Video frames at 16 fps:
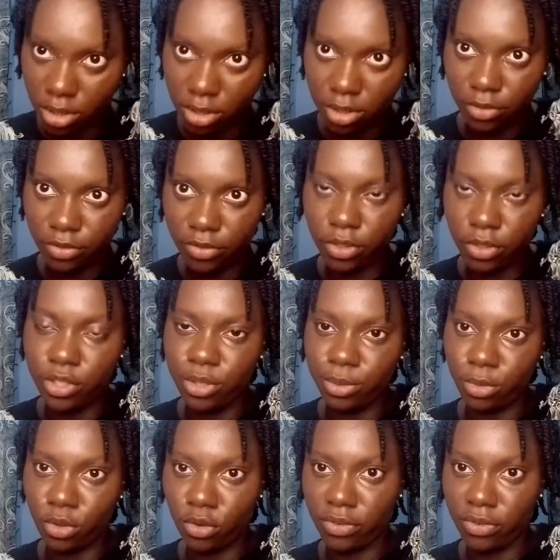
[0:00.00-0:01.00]
the
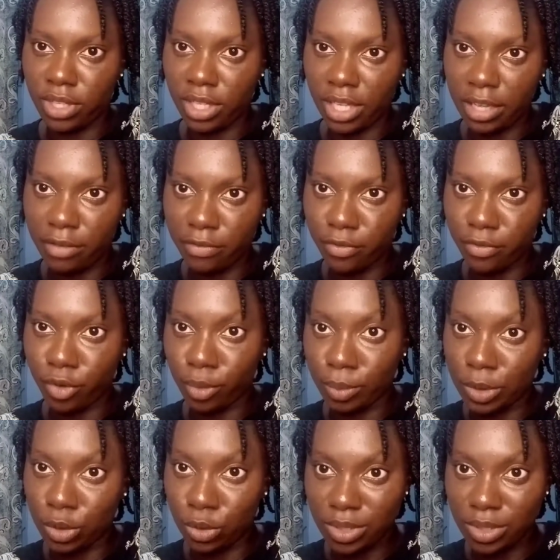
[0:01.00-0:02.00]
volume of the hair from
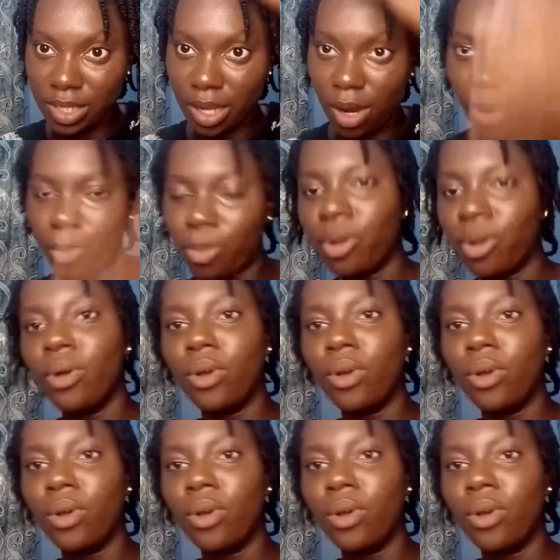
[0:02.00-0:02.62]
your scalp.